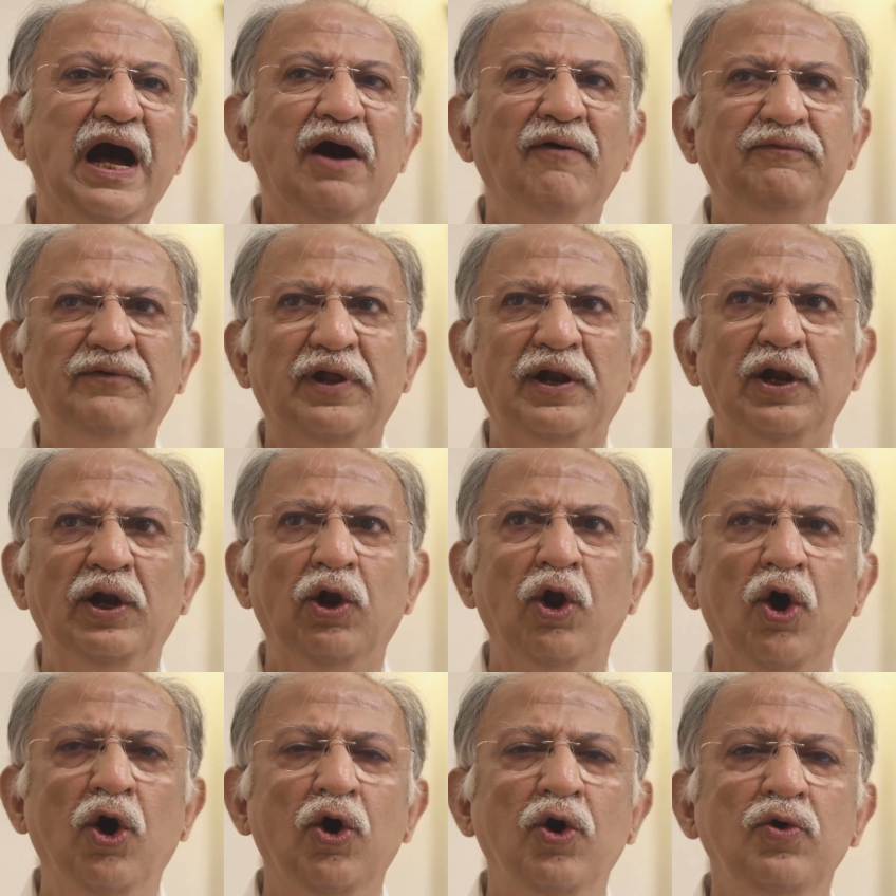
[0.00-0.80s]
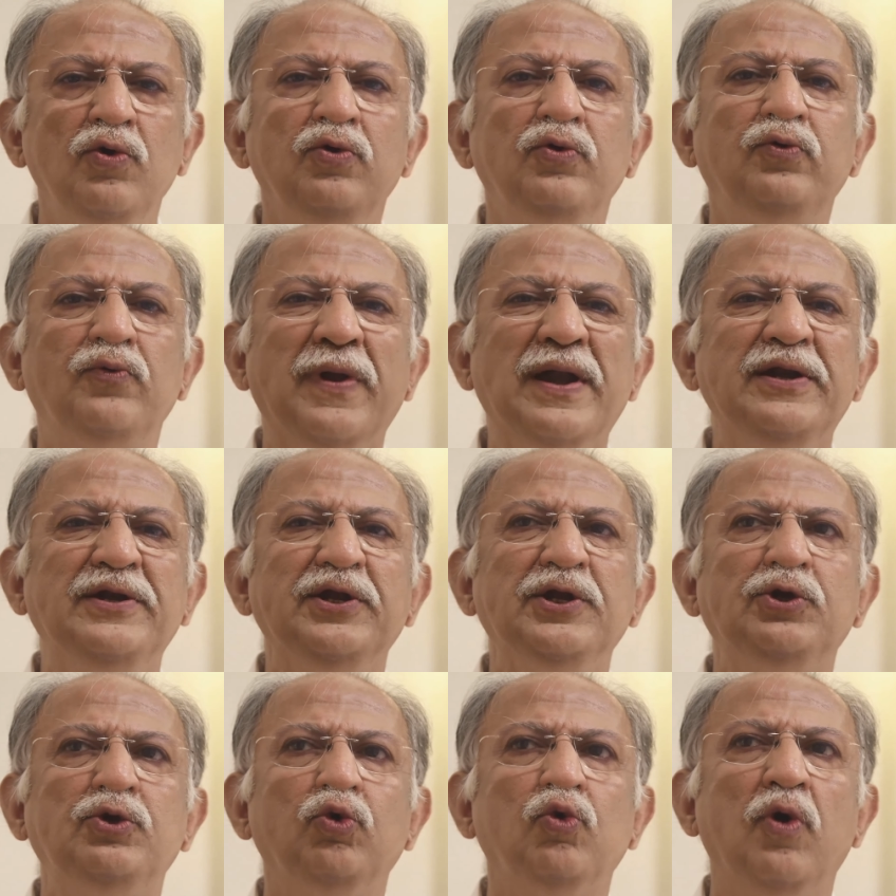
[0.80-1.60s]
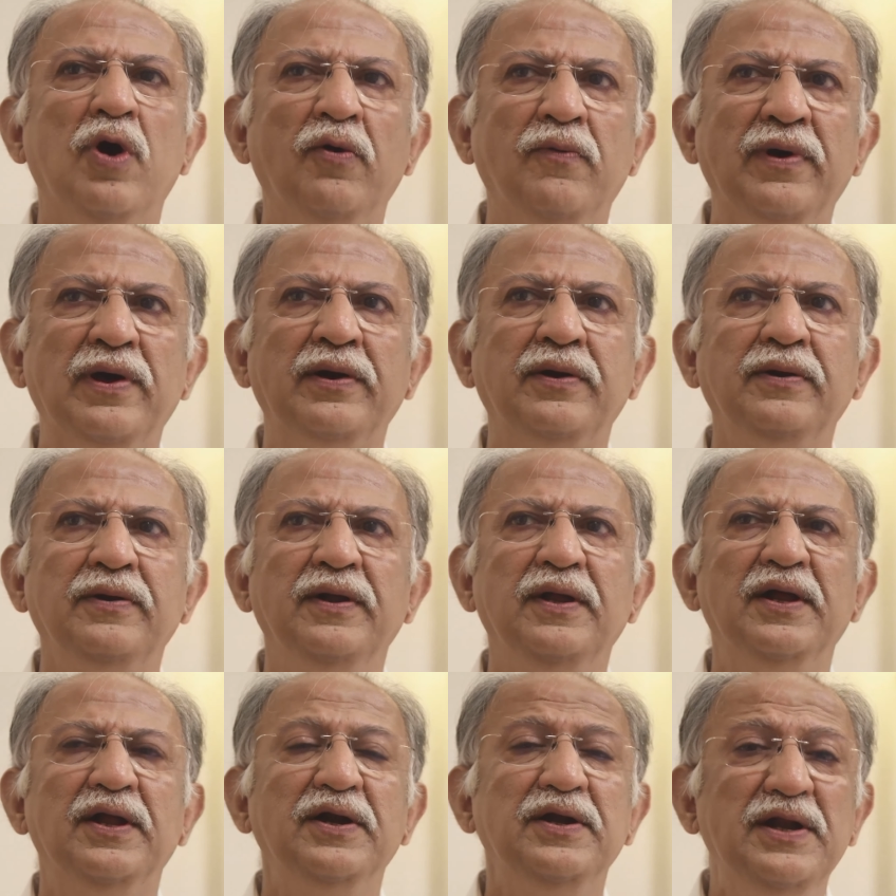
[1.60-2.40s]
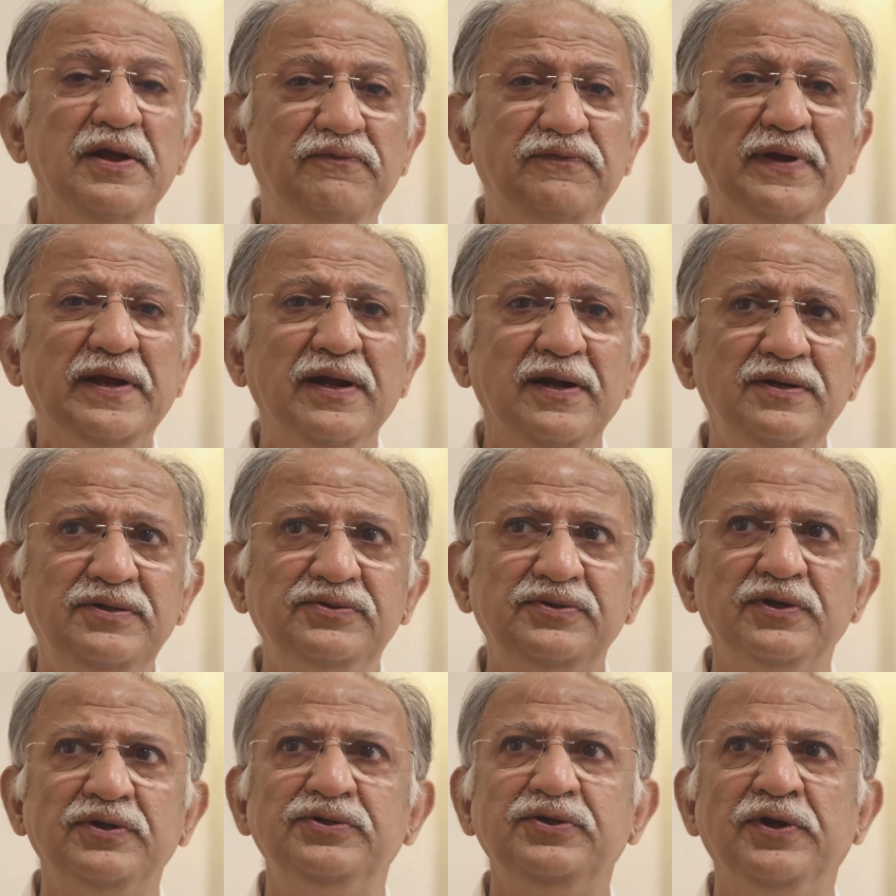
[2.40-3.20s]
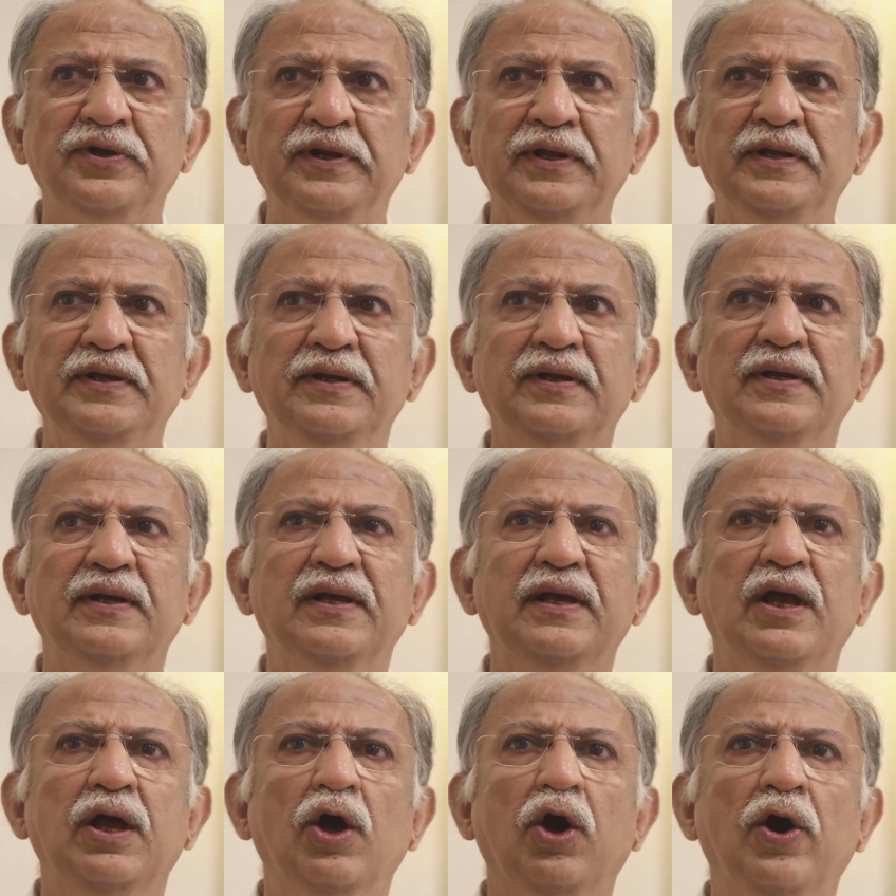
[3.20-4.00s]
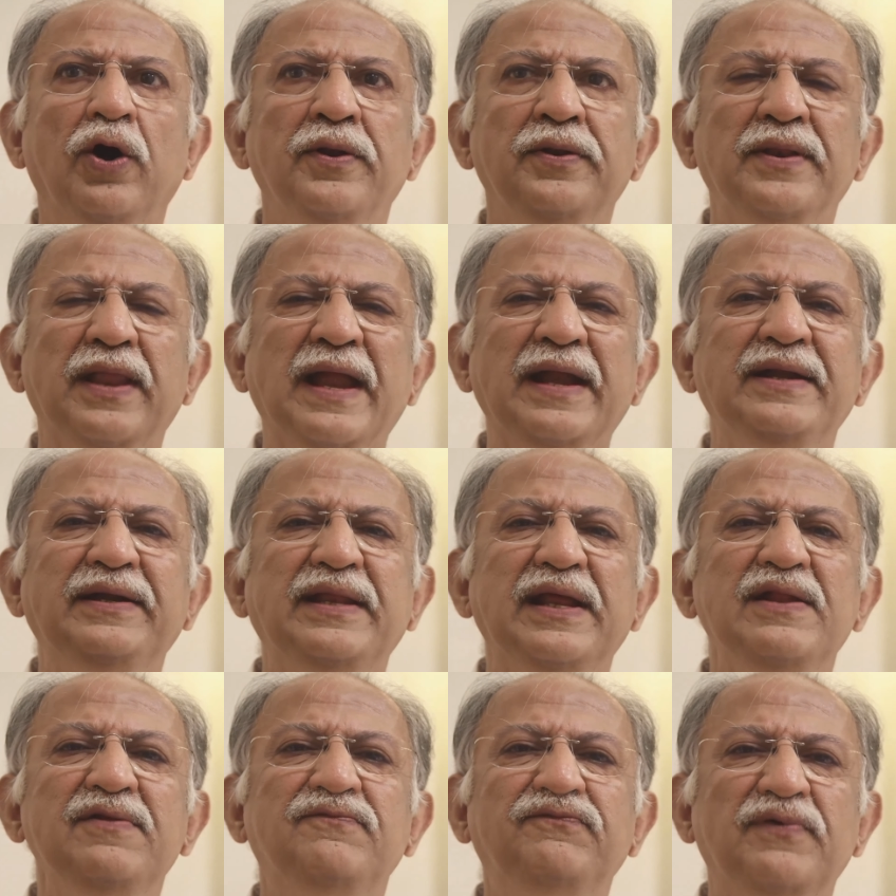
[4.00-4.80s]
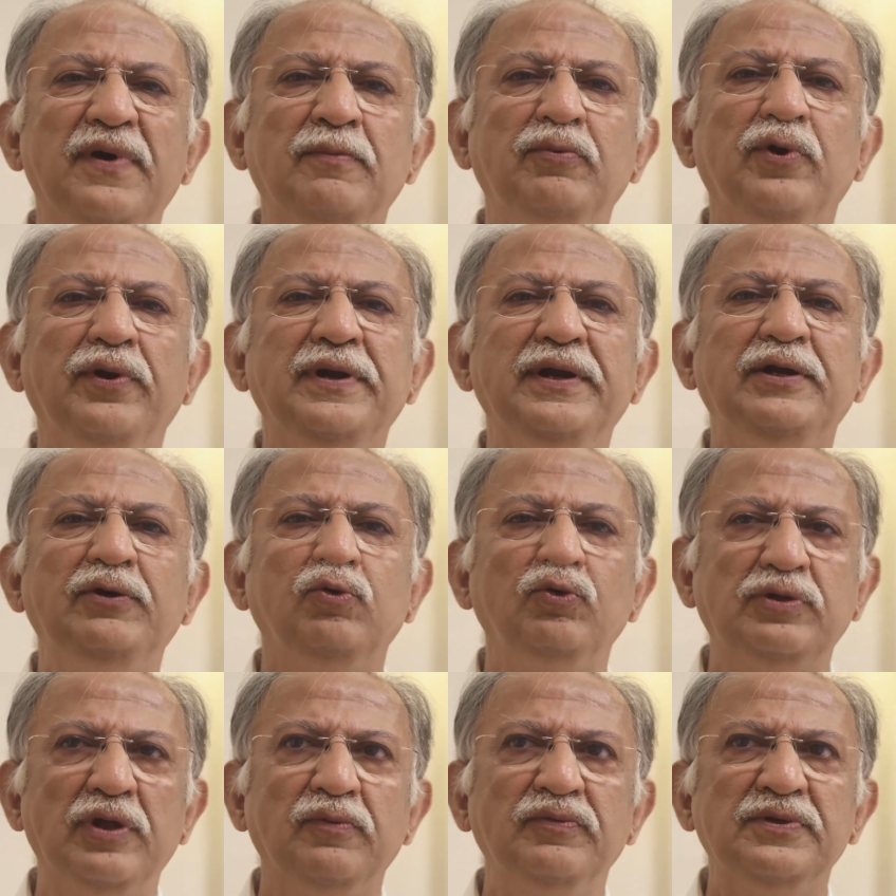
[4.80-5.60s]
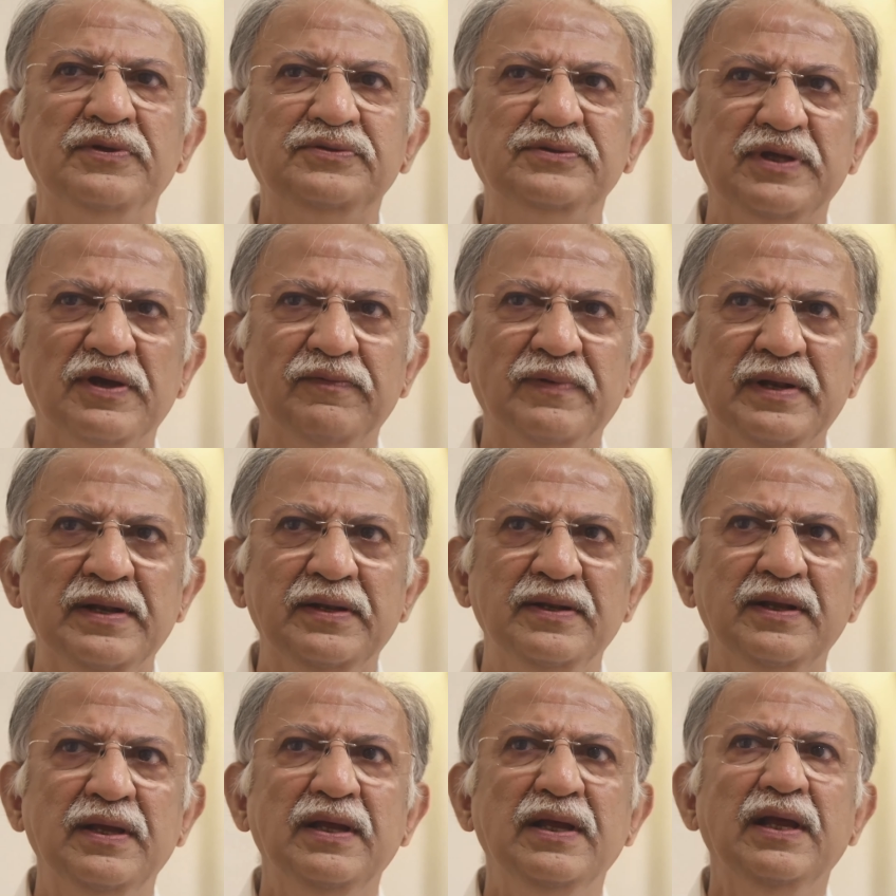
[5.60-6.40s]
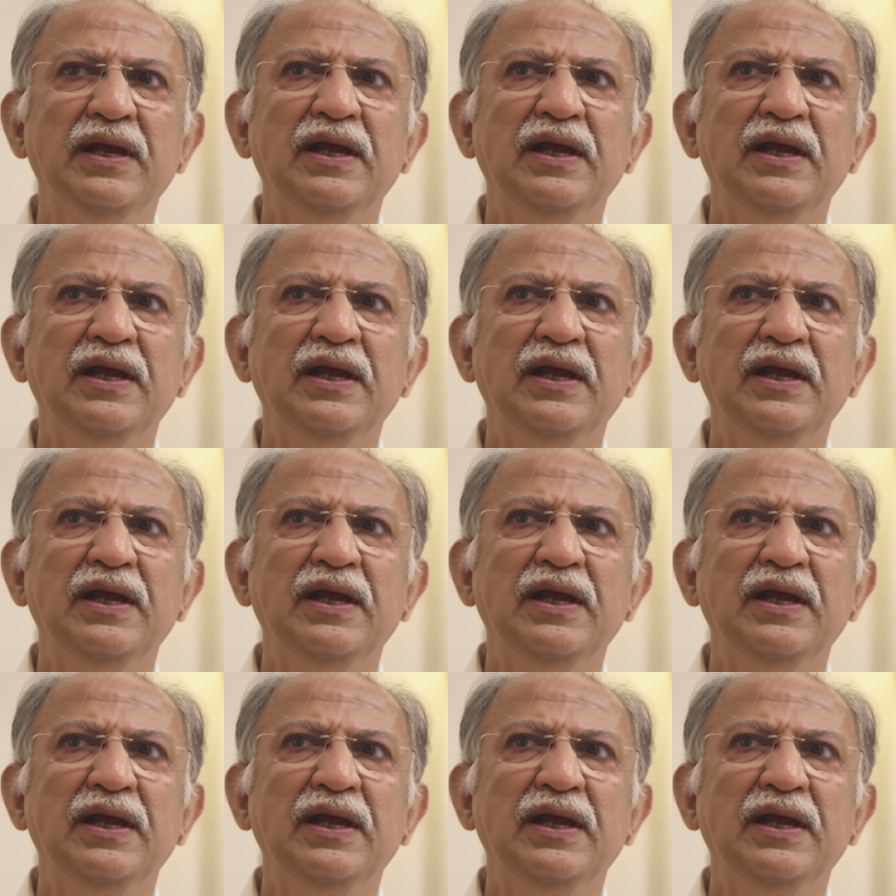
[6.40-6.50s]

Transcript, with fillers: After a long 22-hour difficult surgery on 19 February 2007,